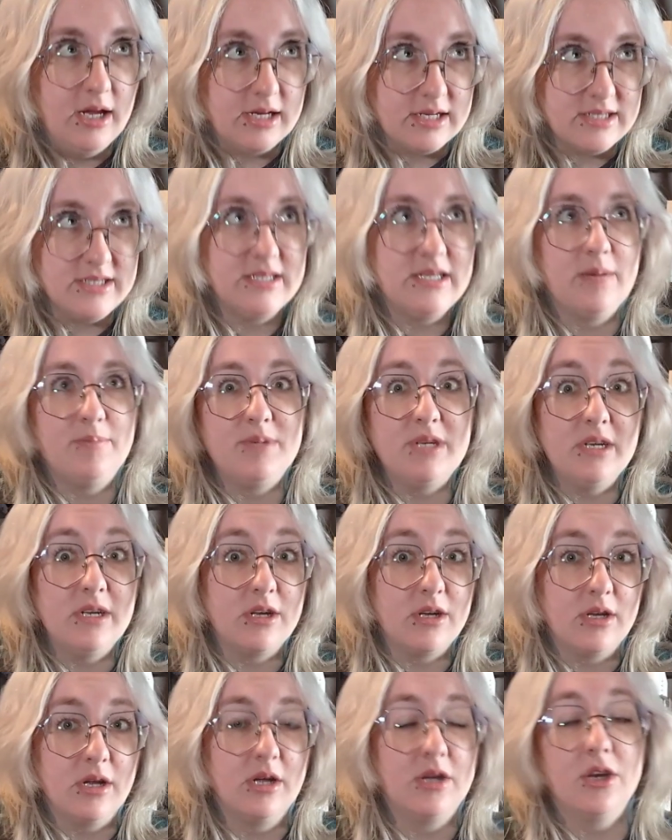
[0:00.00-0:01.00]
accept
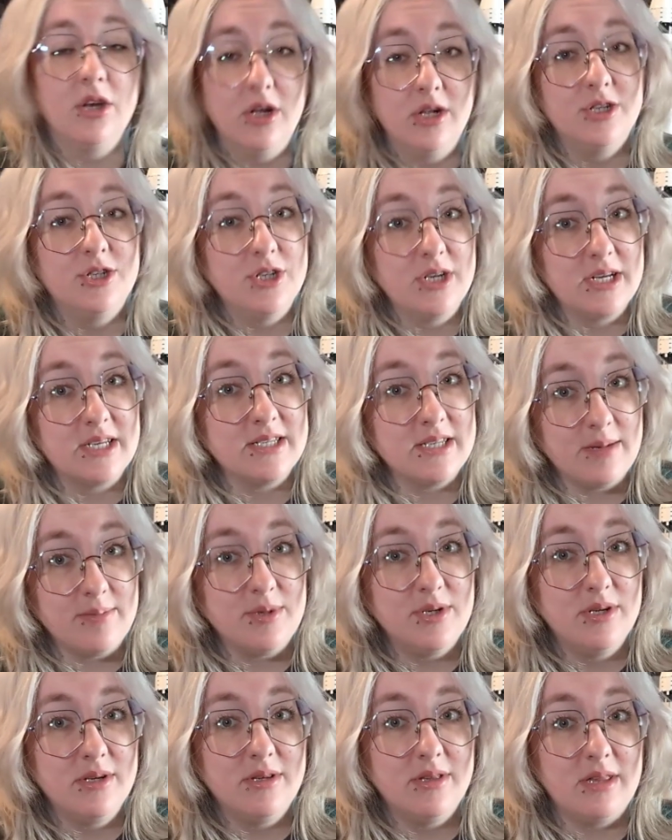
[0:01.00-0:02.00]
and acknowledge and
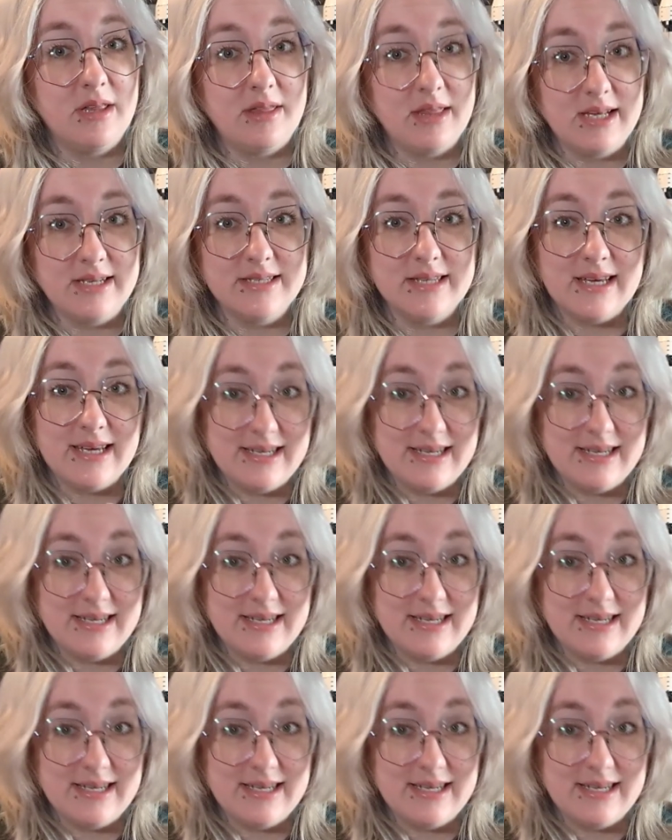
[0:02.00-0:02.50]
accept the things